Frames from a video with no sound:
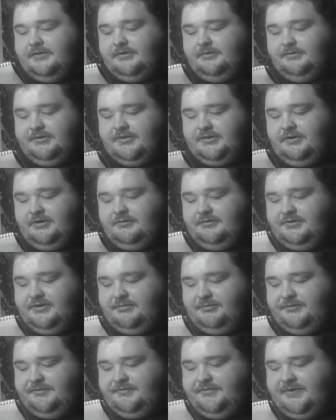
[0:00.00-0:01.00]
So we'll start with
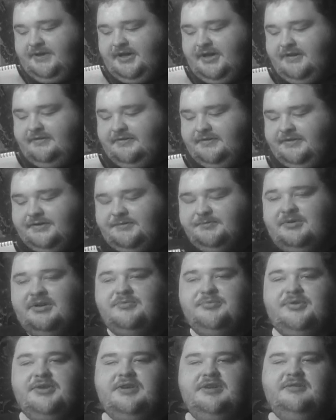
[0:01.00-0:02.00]
number five, and this
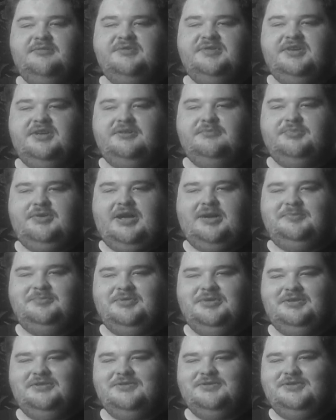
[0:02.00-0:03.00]
might be an un-
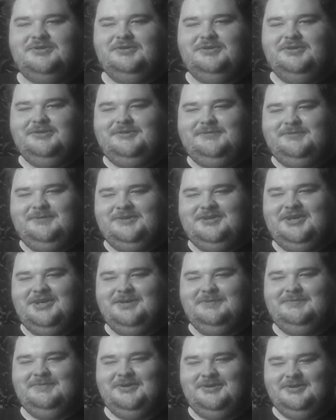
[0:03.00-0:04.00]
unpopular choice for
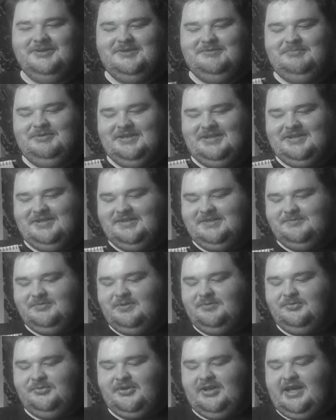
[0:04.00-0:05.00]
some folks because
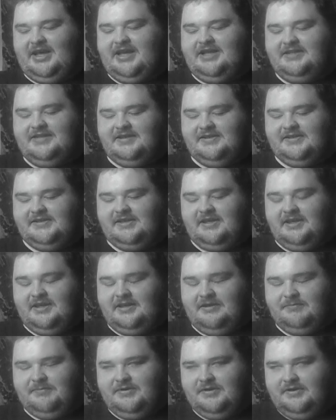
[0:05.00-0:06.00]
people hate this
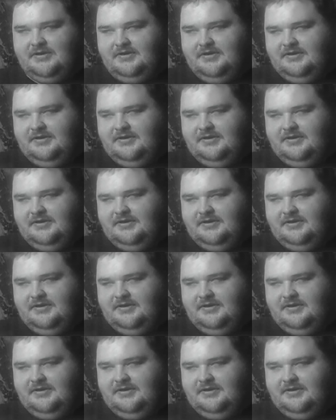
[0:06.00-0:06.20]
game,